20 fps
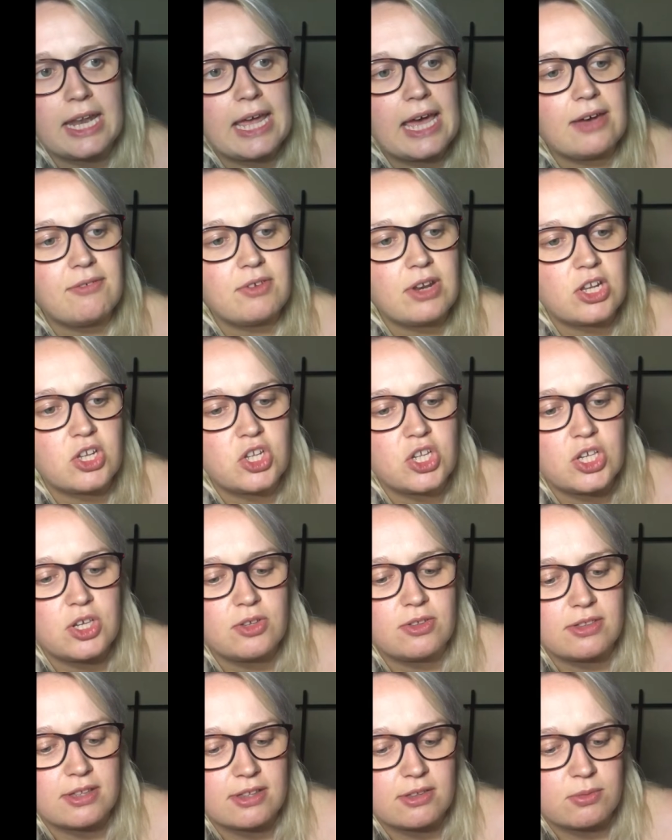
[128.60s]
and I haven't actually
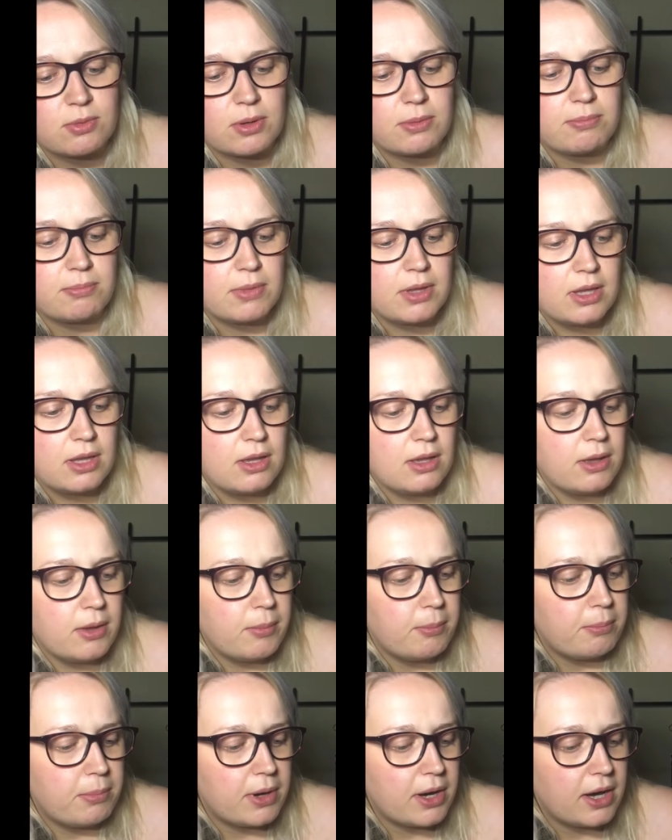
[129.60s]
used this one,
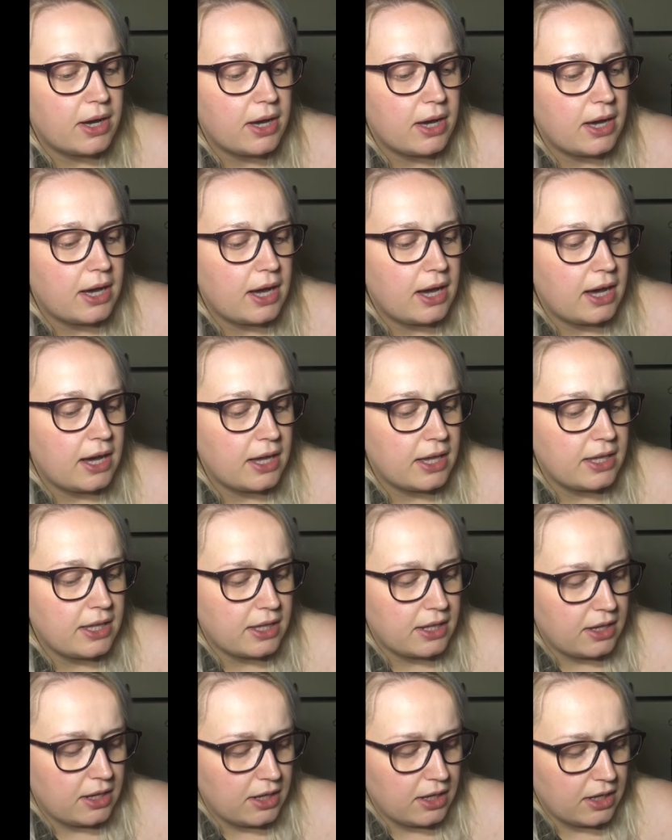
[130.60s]
but
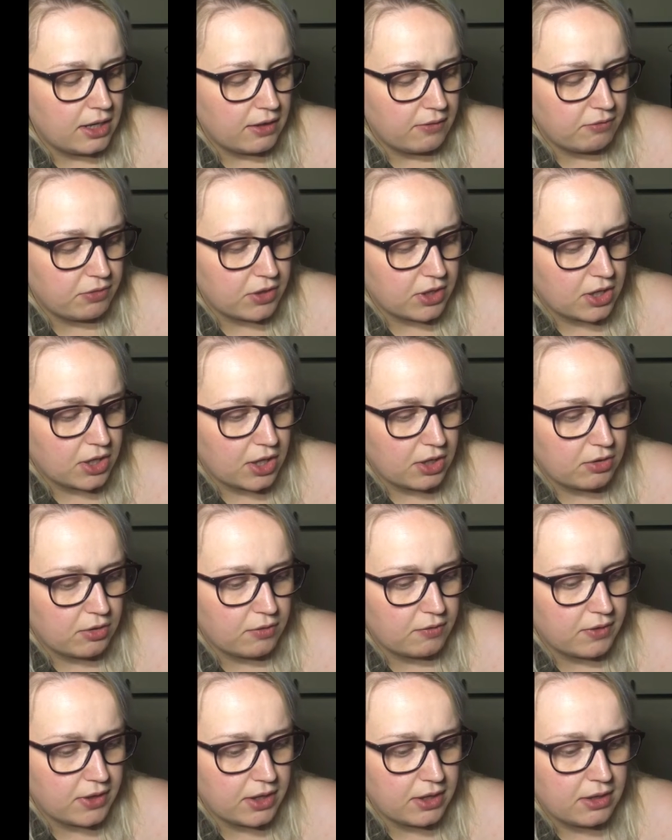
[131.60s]
I love the colour
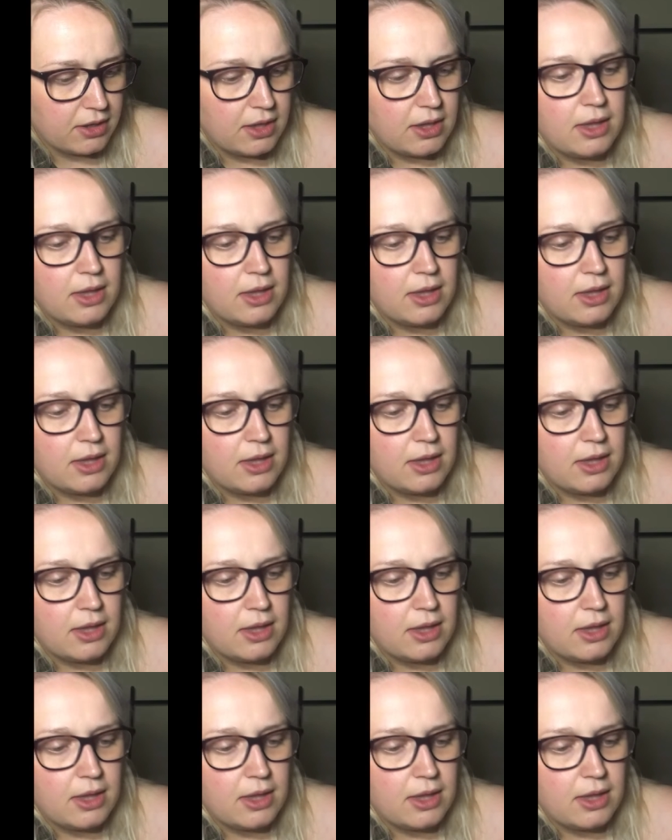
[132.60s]
of it.